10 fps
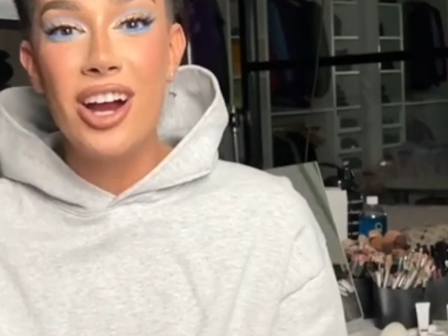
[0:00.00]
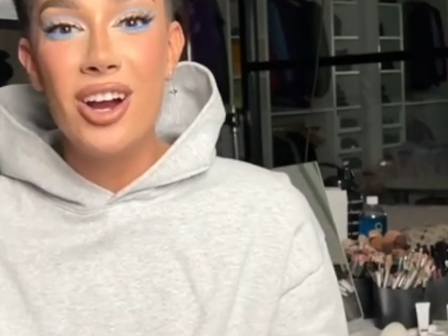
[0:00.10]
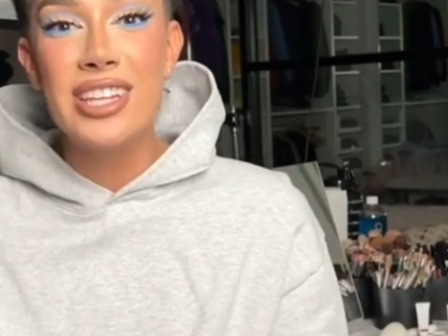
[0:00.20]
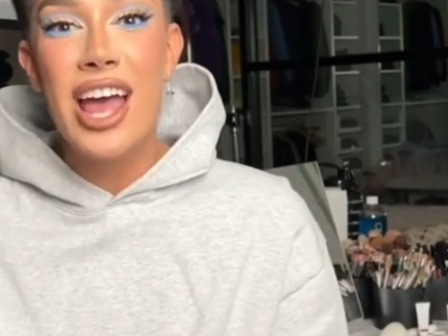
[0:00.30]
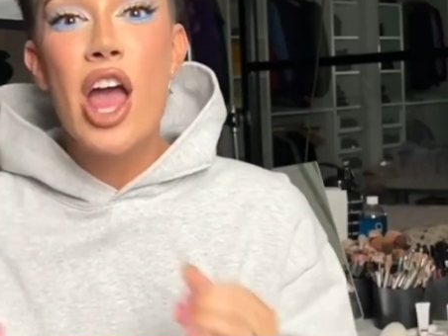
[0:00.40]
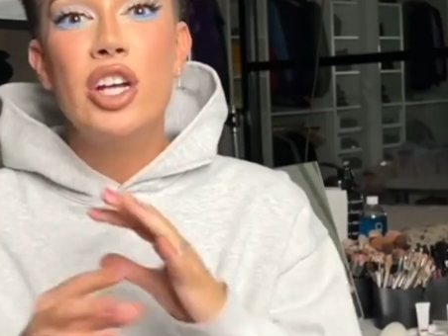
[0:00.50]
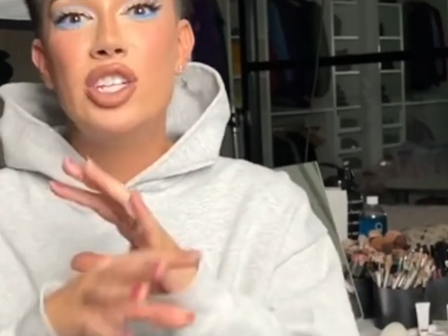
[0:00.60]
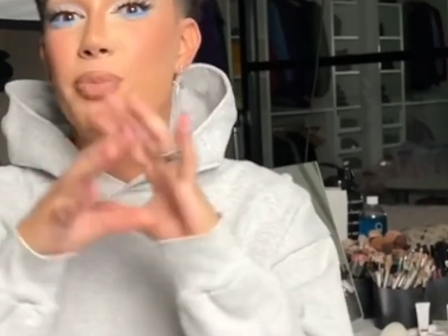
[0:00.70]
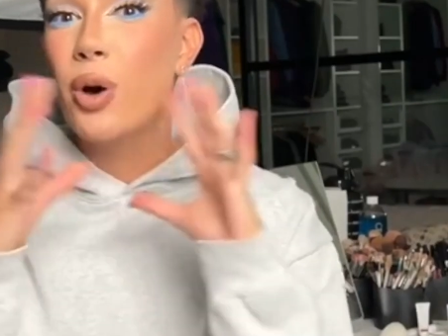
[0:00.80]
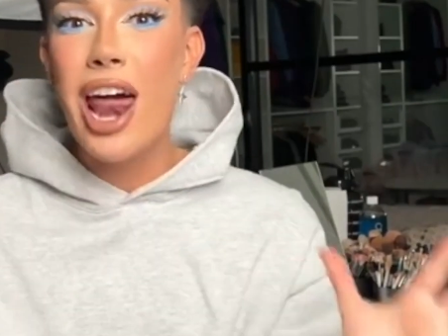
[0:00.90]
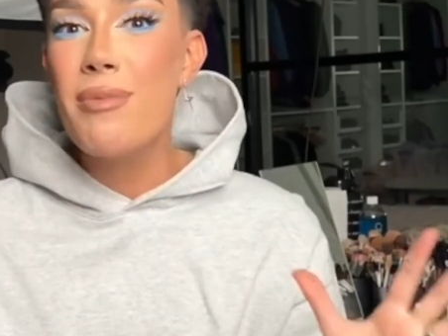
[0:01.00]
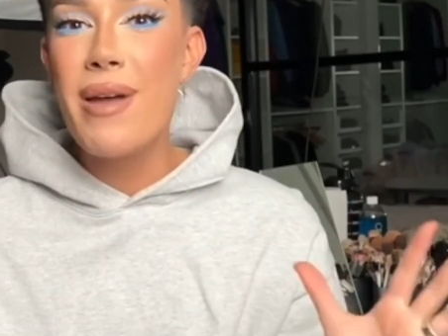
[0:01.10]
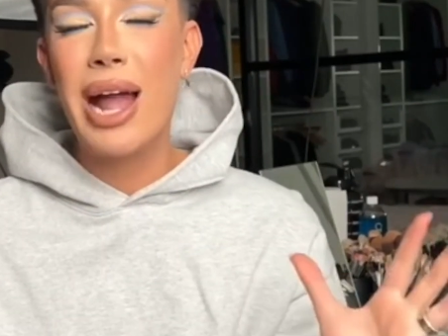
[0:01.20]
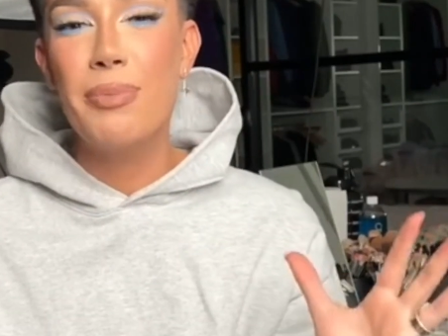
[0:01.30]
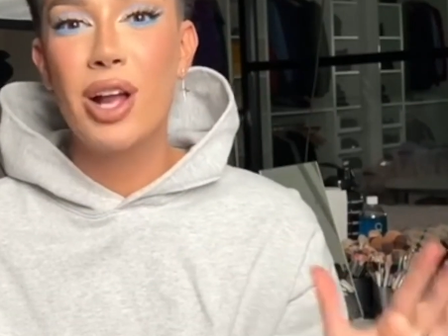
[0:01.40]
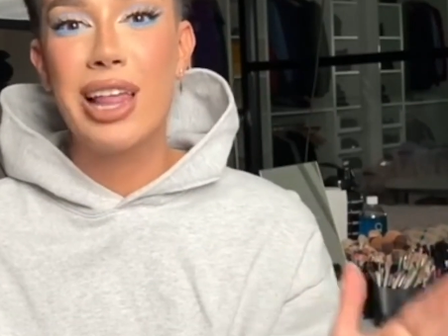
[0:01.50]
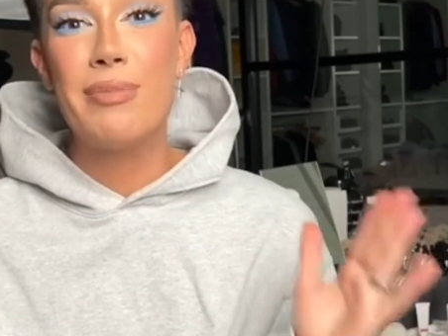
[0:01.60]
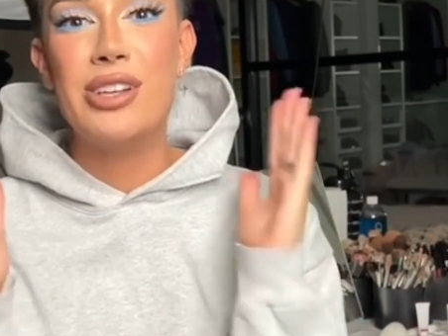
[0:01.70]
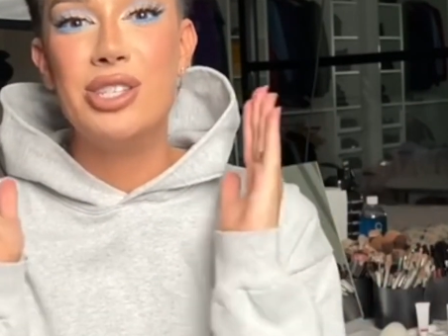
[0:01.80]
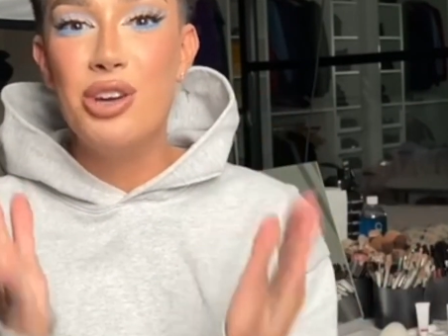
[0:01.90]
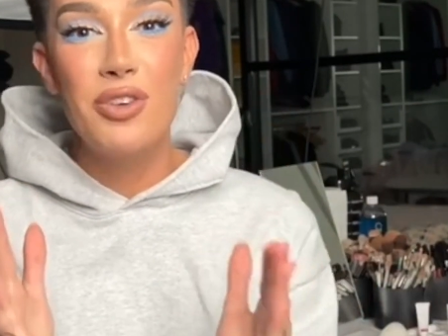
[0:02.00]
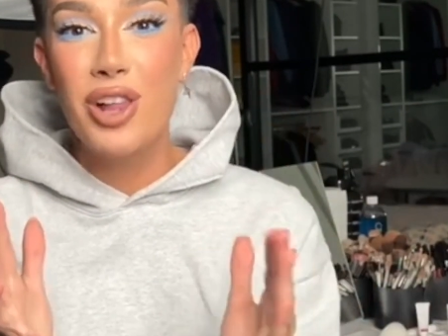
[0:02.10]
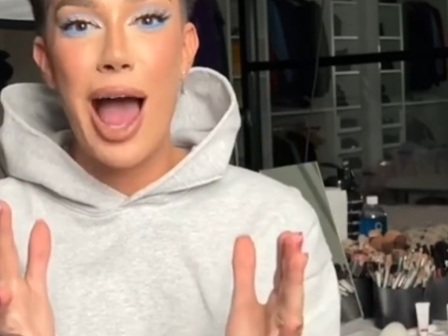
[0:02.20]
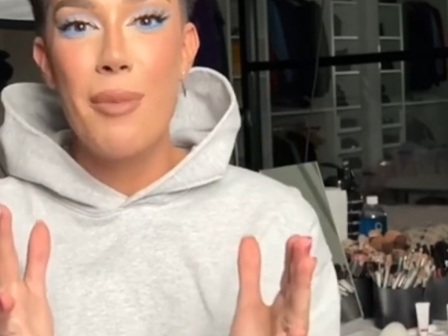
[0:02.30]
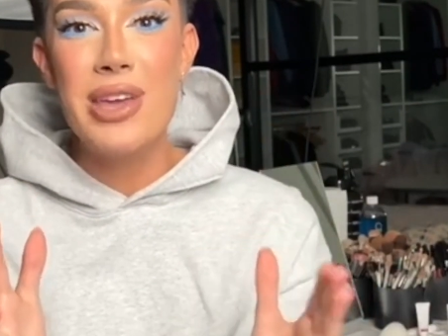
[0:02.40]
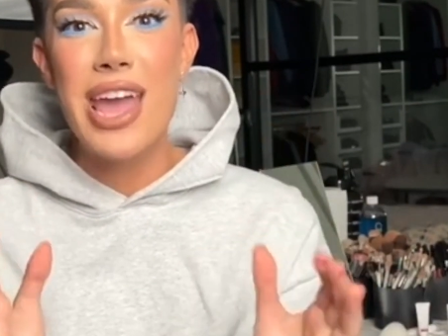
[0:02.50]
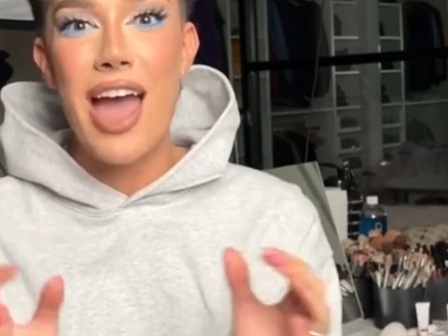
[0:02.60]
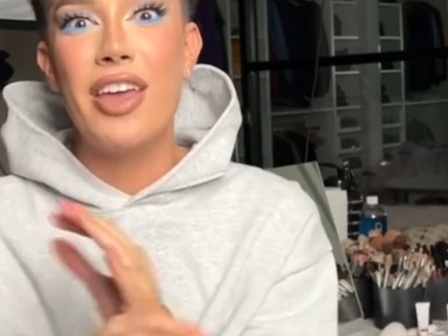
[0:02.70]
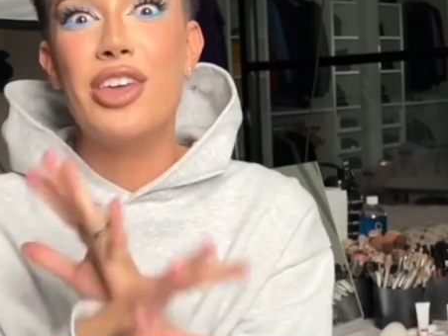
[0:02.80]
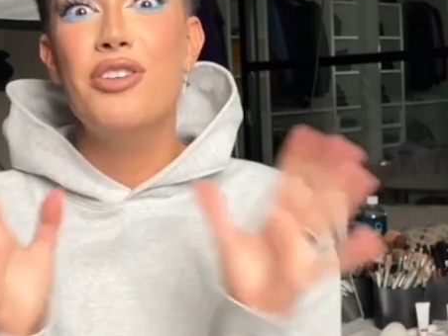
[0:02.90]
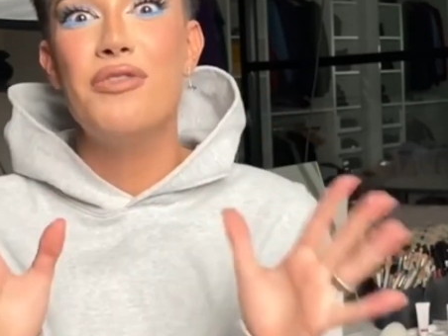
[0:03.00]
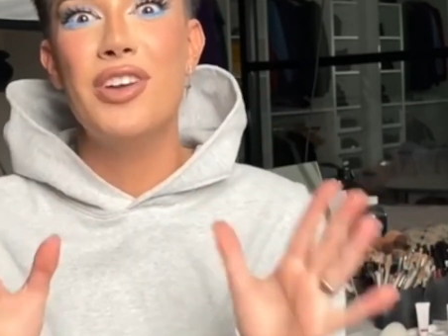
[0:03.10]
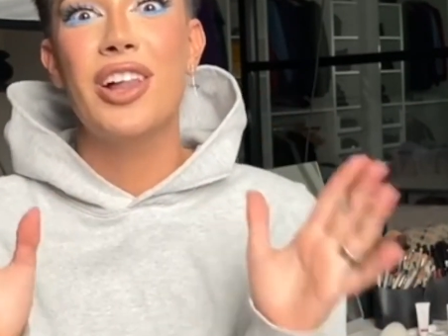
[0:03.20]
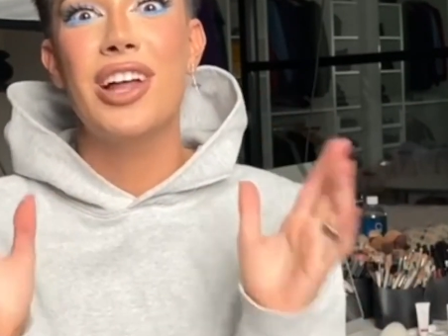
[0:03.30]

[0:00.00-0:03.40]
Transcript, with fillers: thus setting a negative perception about his brand even before it was